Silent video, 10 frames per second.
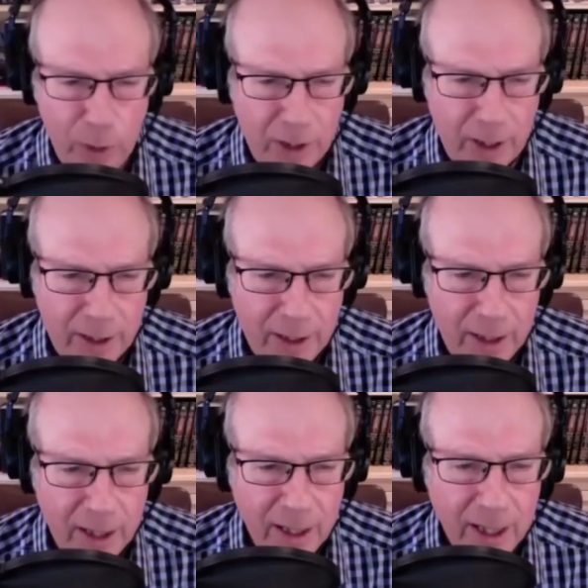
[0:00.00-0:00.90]
in it.
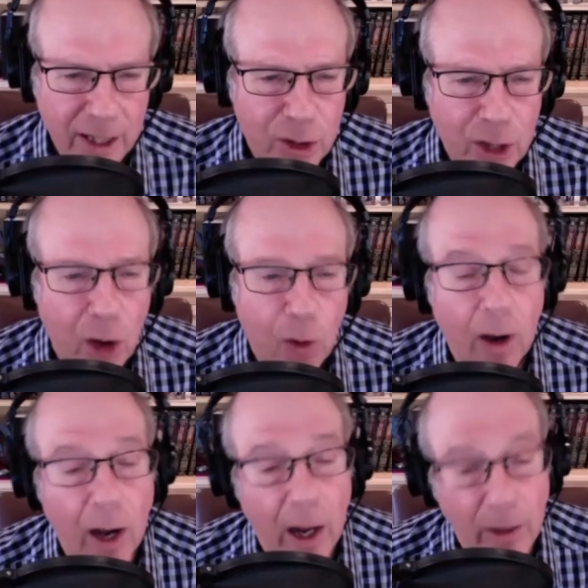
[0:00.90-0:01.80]
So
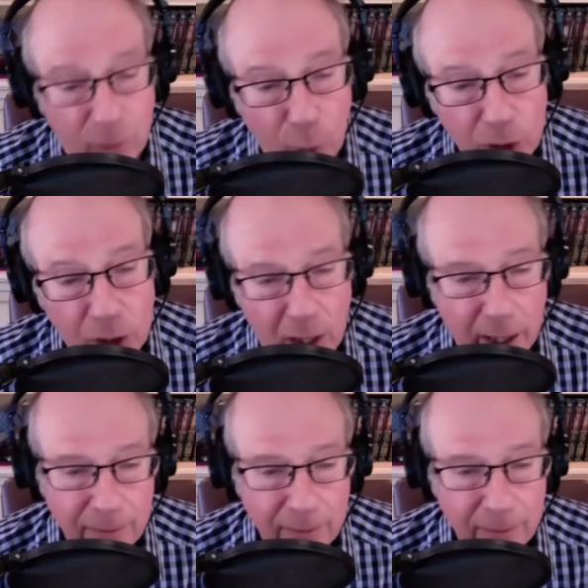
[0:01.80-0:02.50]
unfortunately,